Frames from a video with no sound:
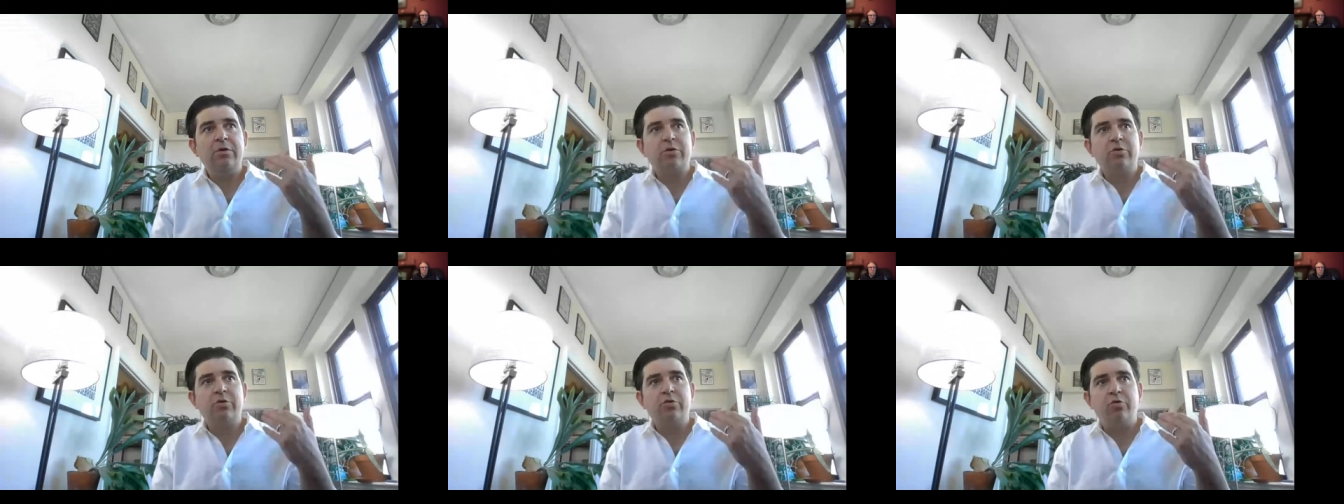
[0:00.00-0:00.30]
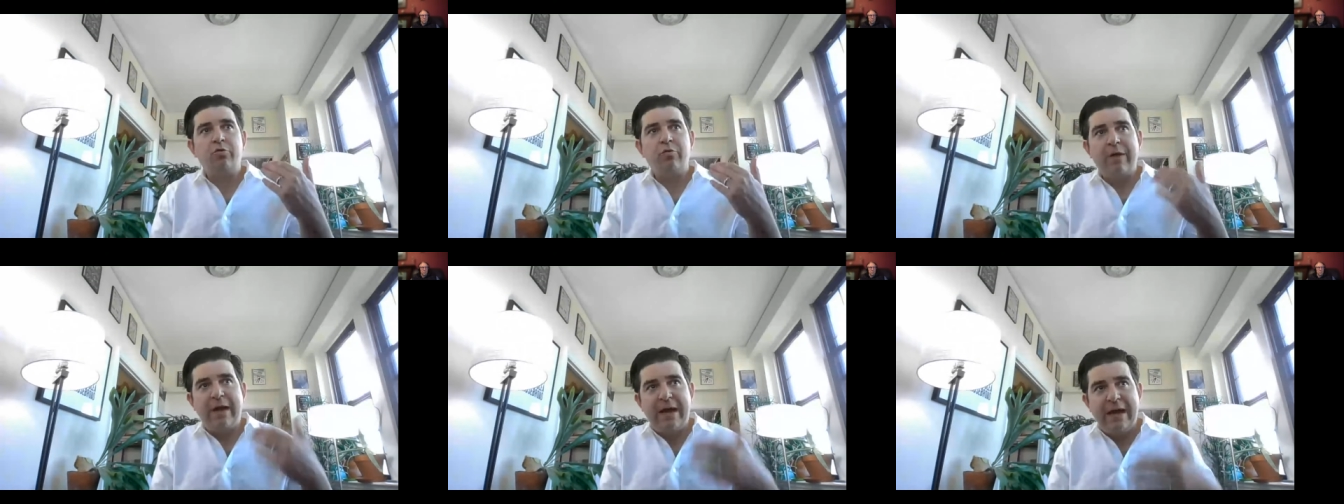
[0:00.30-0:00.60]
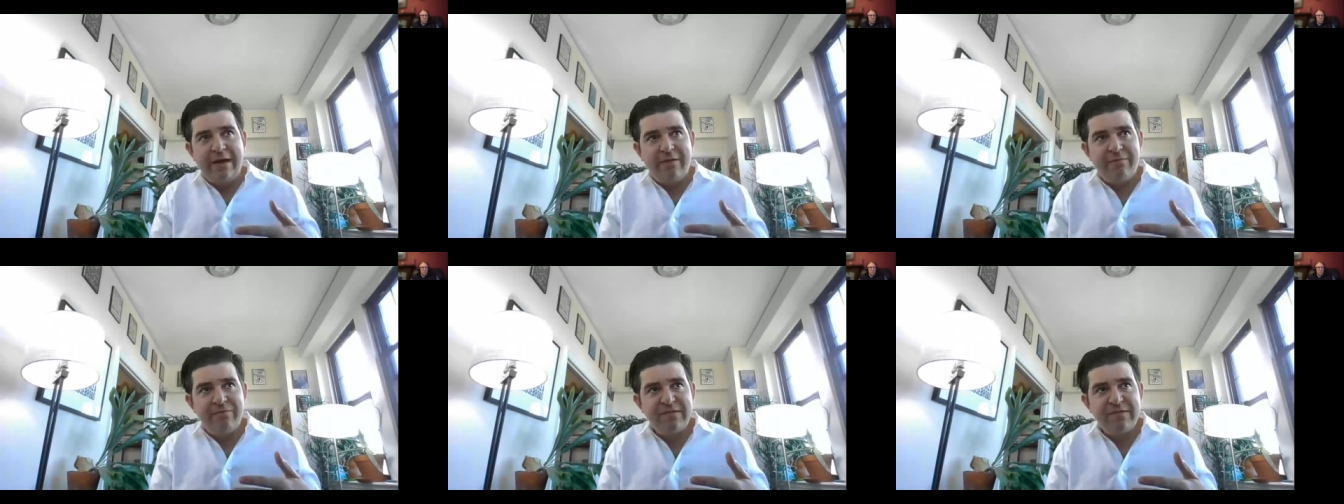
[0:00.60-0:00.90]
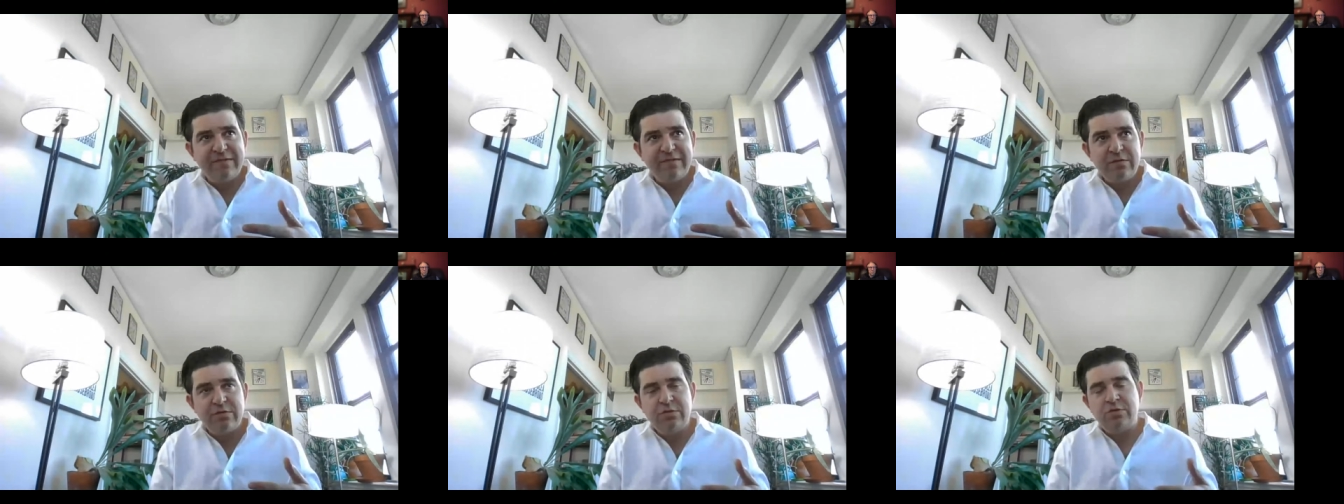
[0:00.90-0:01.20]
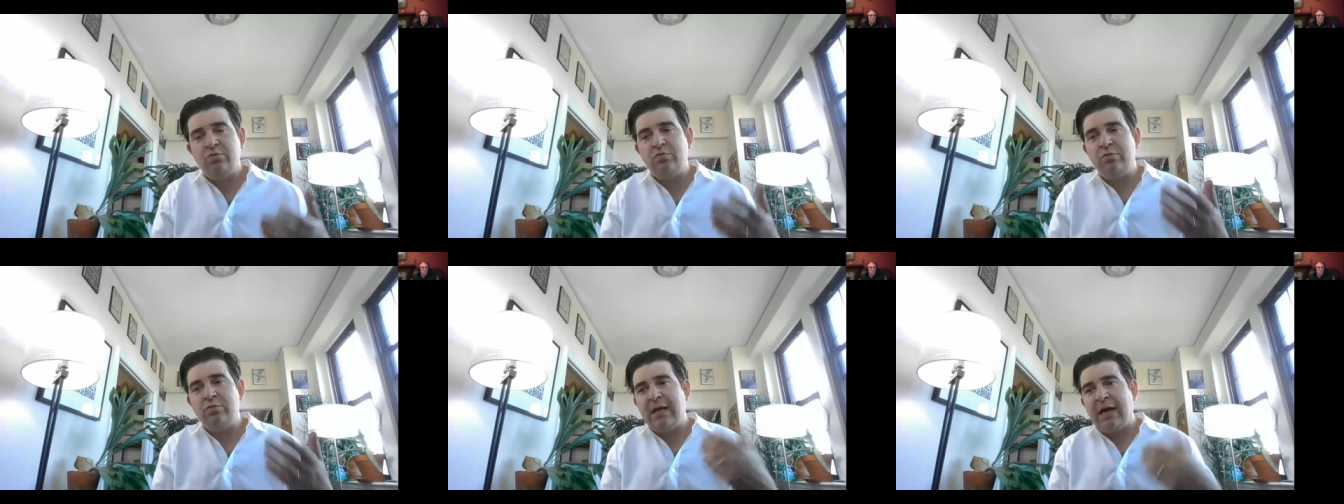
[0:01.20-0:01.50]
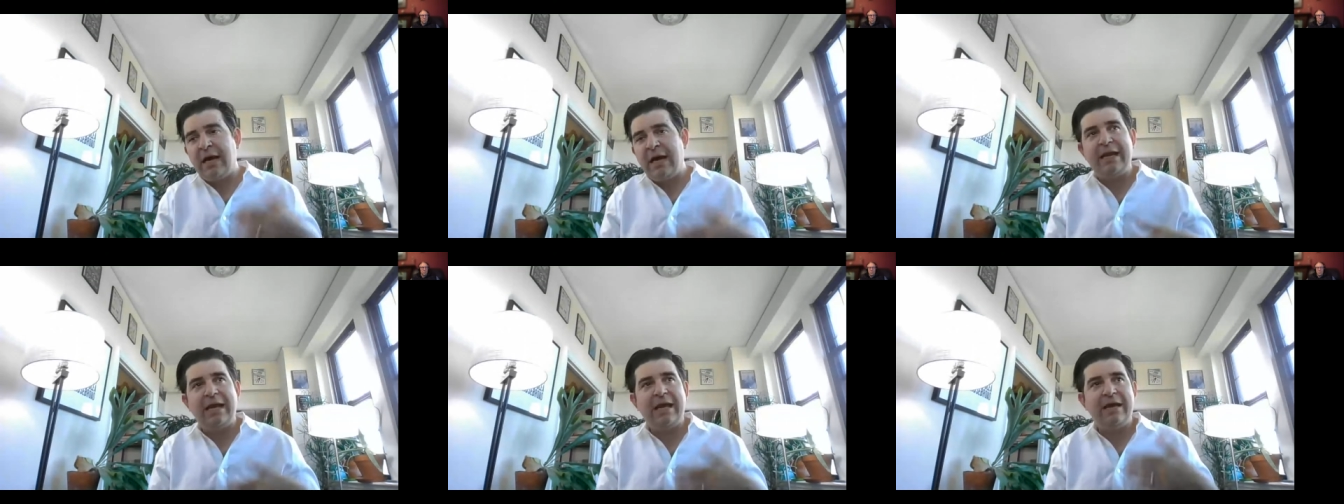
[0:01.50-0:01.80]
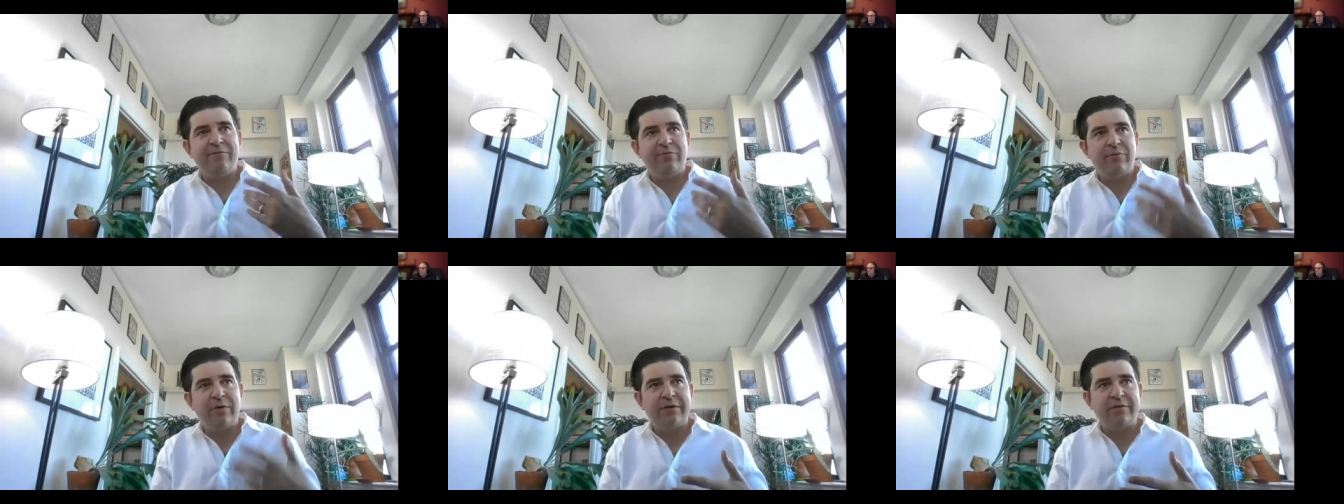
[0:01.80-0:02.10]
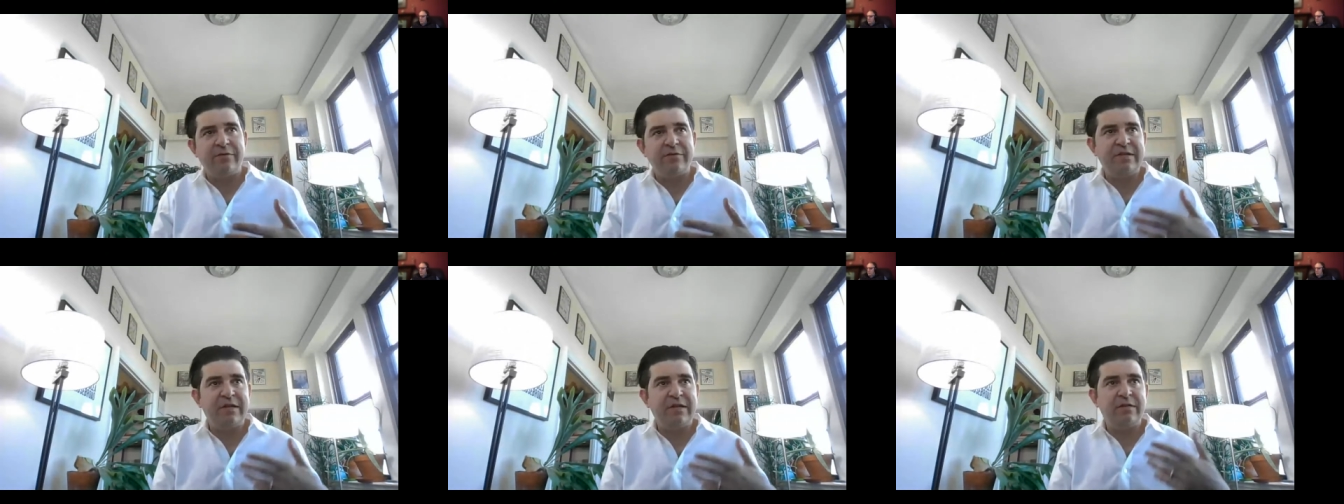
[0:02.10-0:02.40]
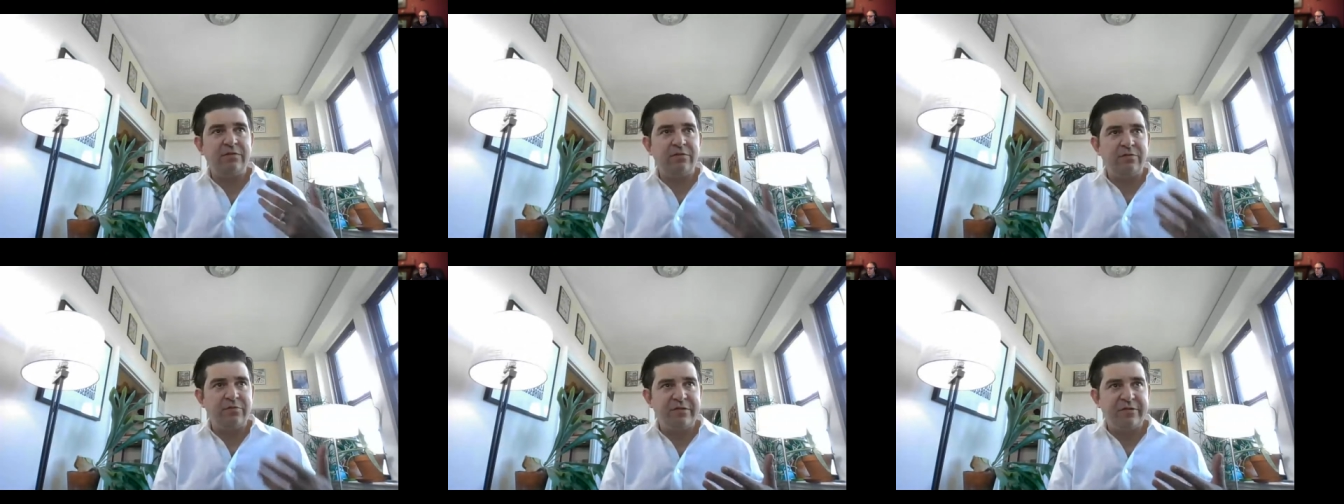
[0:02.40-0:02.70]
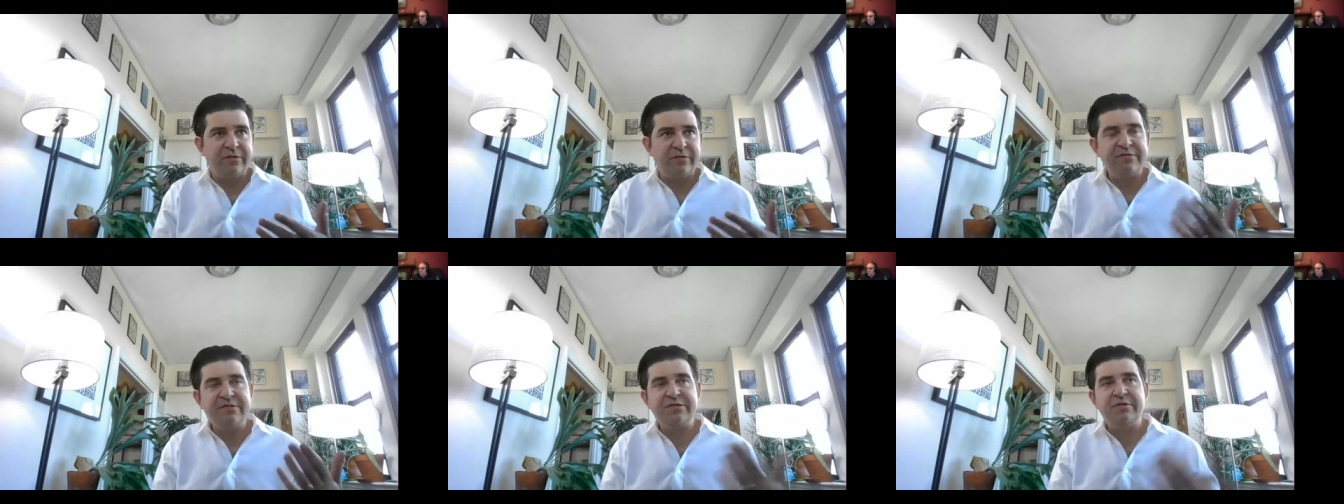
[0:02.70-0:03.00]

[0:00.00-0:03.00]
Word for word: Crafts do not have winners and losers,